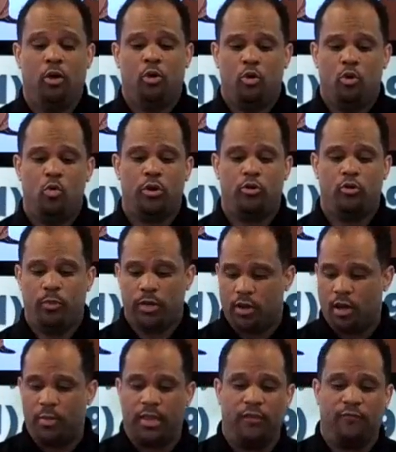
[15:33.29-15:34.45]
Who are you
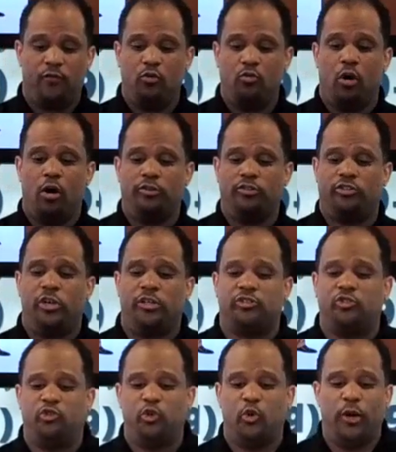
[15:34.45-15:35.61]
becoming? If you are just
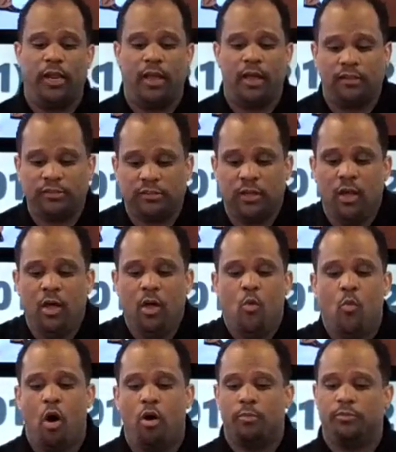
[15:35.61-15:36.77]
joining us,
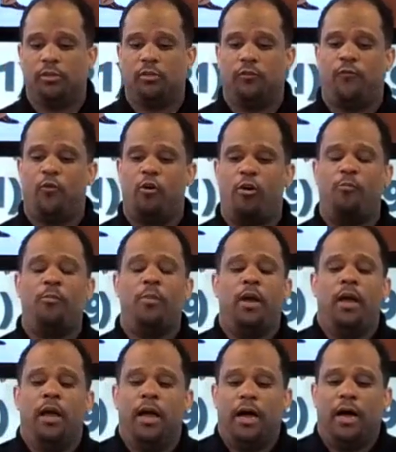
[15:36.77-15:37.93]
welcome to the forum.
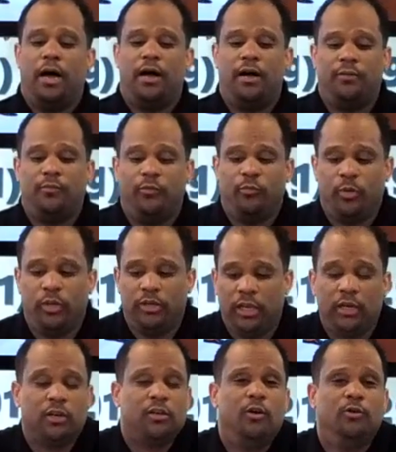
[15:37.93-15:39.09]
We did
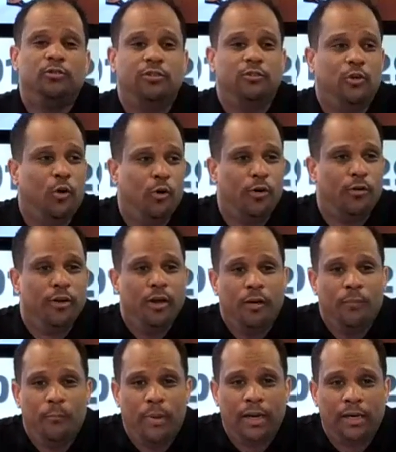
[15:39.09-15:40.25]
close the door,
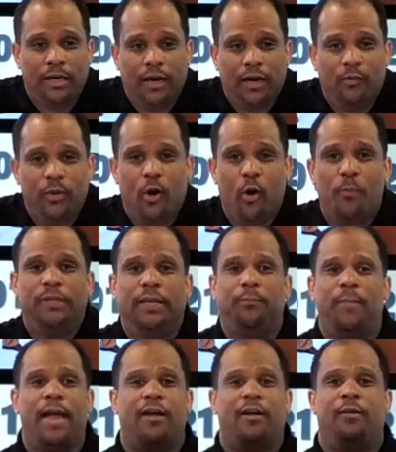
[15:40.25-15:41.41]
but we opened it
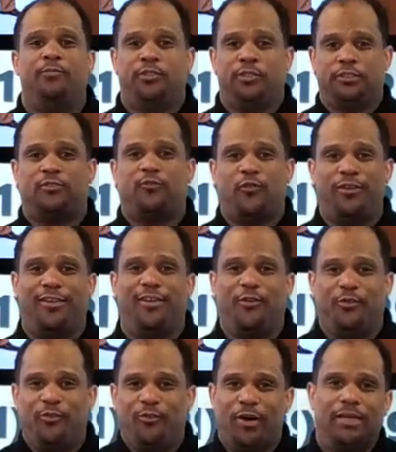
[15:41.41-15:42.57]
back up just for you,
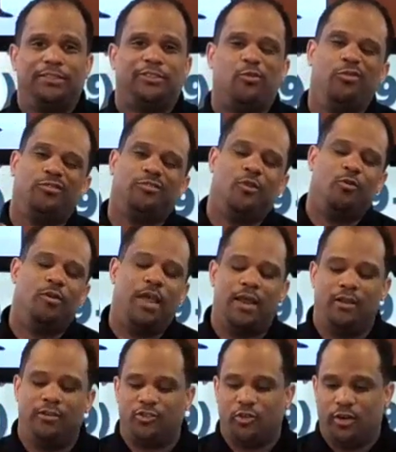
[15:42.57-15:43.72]
right? So we're so glad
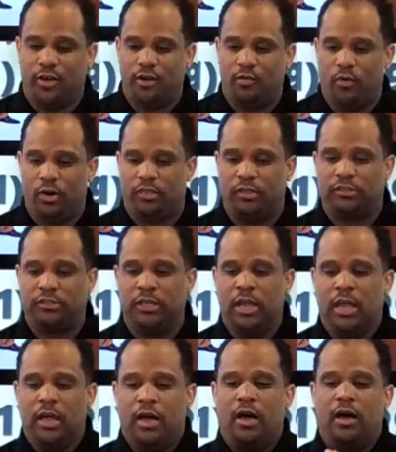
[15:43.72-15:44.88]
that you're here with us.
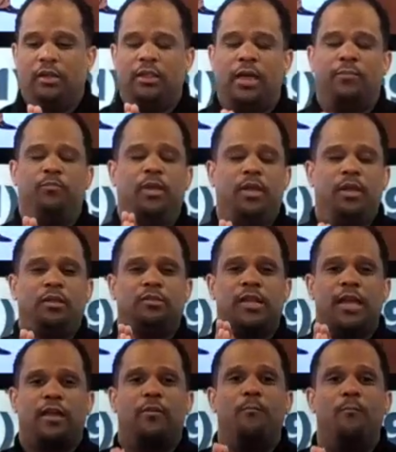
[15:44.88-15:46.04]
Let me take
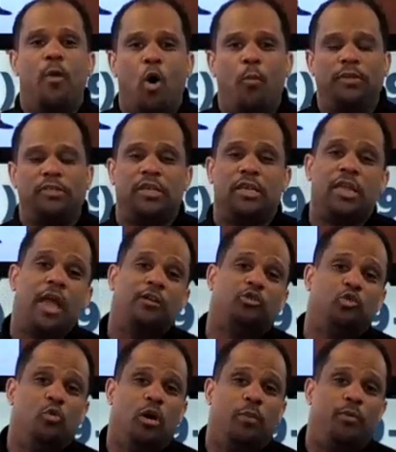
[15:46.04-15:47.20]
a moment to catch
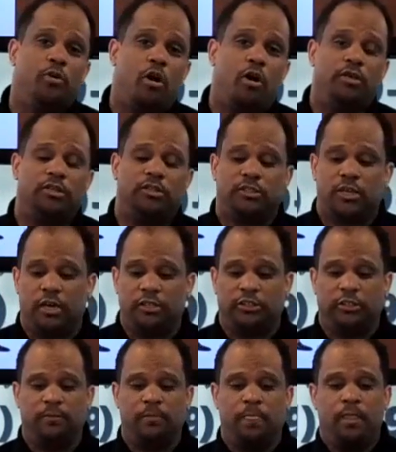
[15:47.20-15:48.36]
you up on our
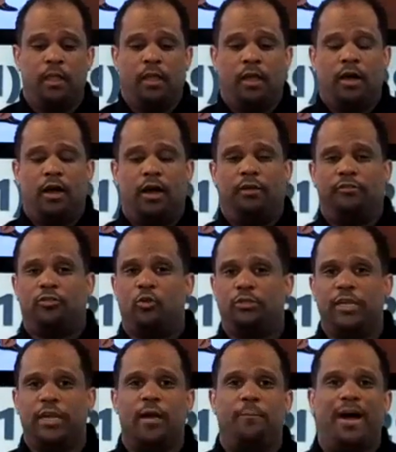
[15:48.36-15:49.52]
discussion. It's going to
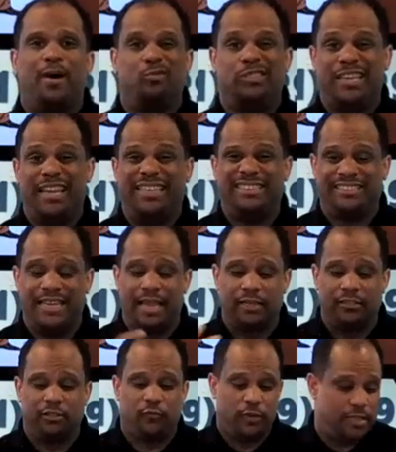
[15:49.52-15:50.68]
take about 10 seconds
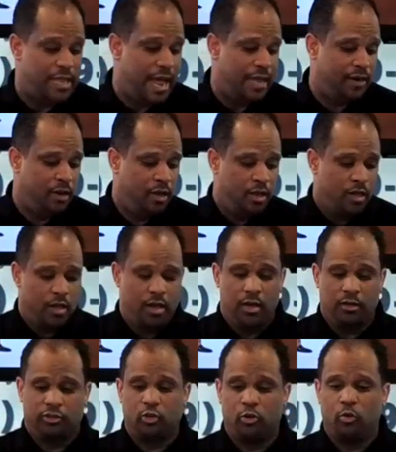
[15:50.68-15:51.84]
for that
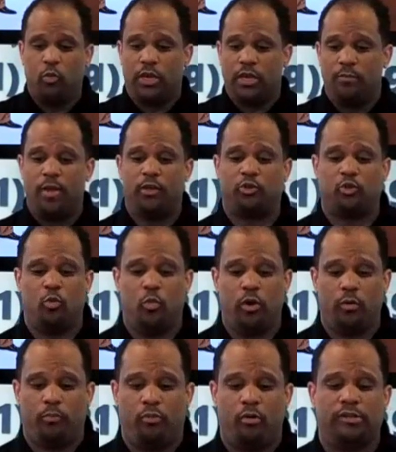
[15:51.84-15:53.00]
so that we can make sure we're
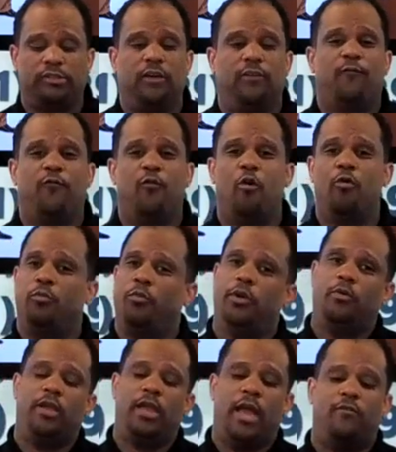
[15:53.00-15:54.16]
pressing forward. We
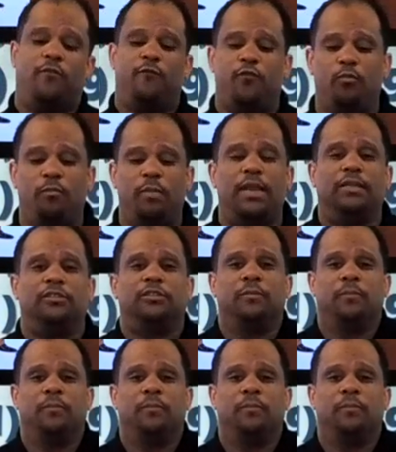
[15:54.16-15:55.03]
only have a few minutes.